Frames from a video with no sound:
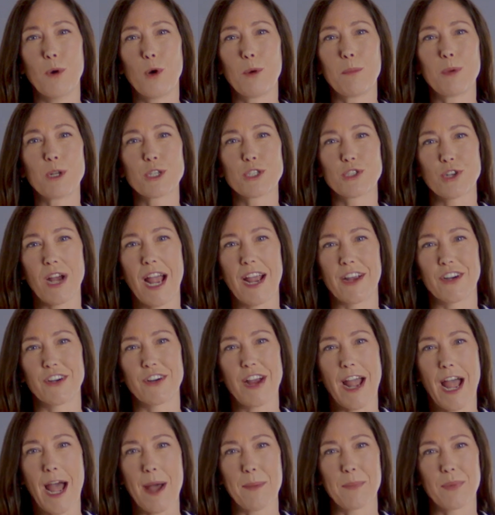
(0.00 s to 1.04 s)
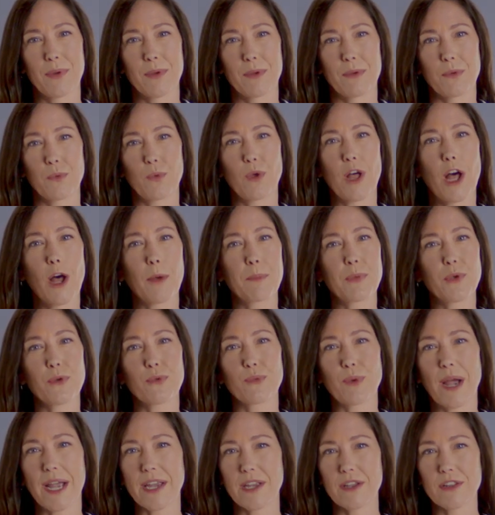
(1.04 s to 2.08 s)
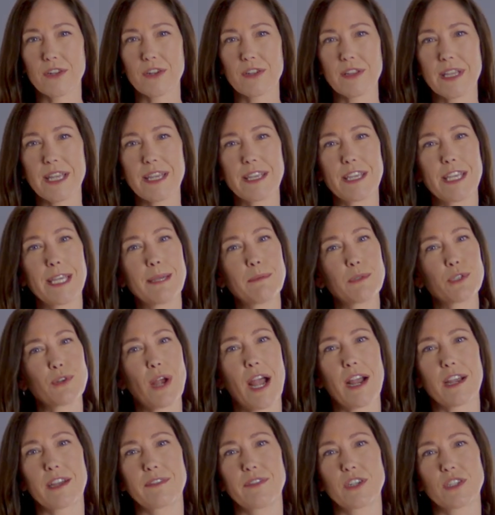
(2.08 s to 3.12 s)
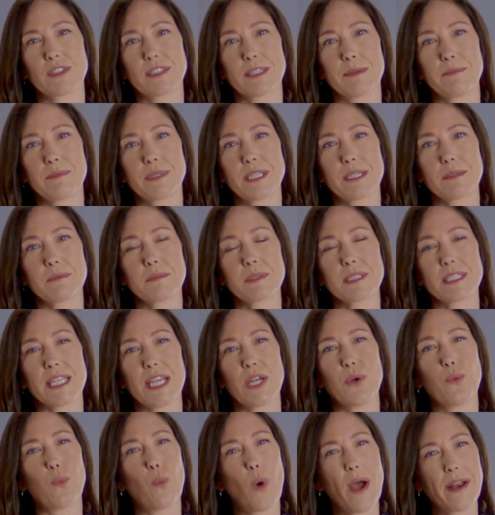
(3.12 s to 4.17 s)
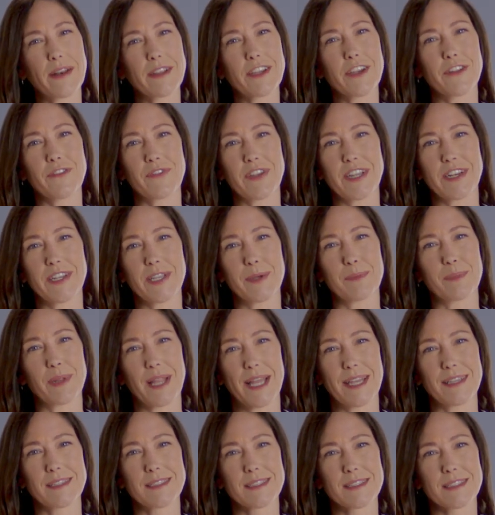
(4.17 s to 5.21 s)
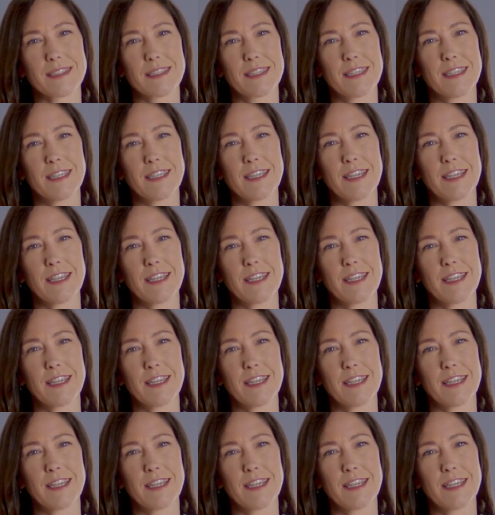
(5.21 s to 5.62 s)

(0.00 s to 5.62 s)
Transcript: Mobile Tracker app will help you regularly keep track of your symptoms in one convenient place.